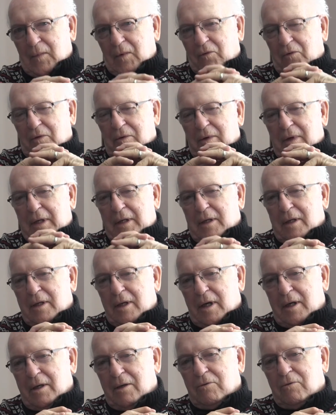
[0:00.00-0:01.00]
And
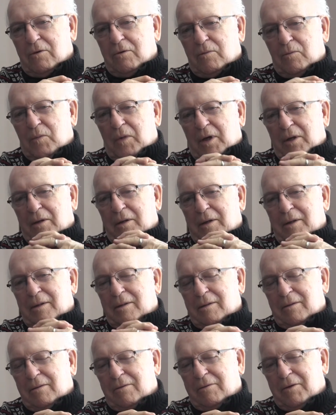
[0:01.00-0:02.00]
I were married,
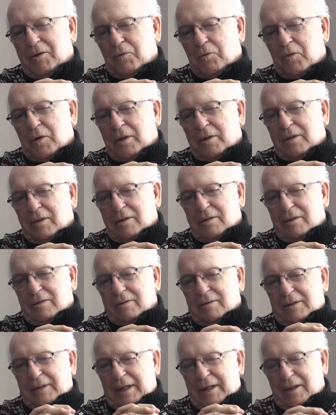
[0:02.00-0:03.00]
and we went
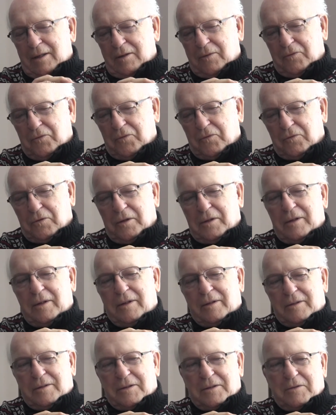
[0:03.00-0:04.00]
to
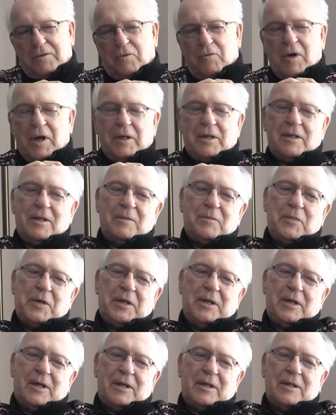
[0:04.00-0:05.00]
California. It was right at the
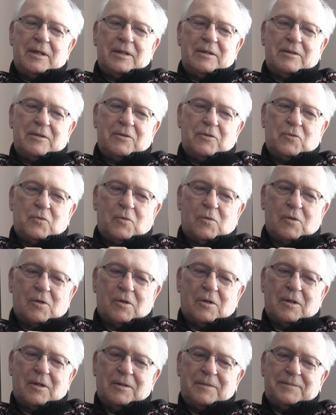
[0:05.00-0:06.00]
beginning of the
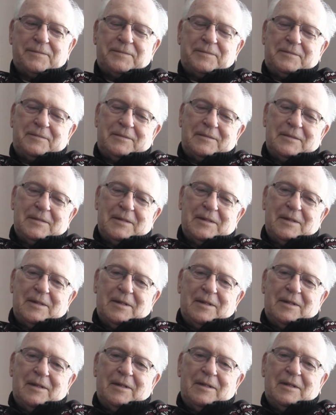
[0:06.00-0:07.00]
war.
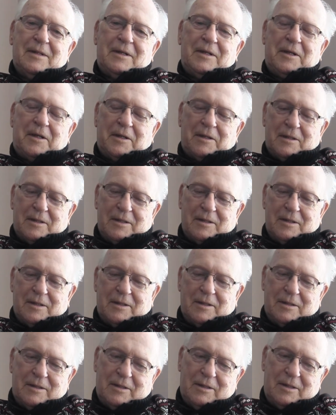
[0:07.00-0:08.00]

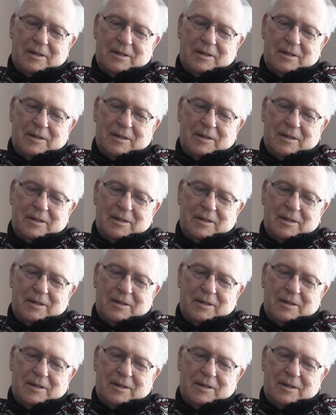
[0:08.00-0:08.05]
And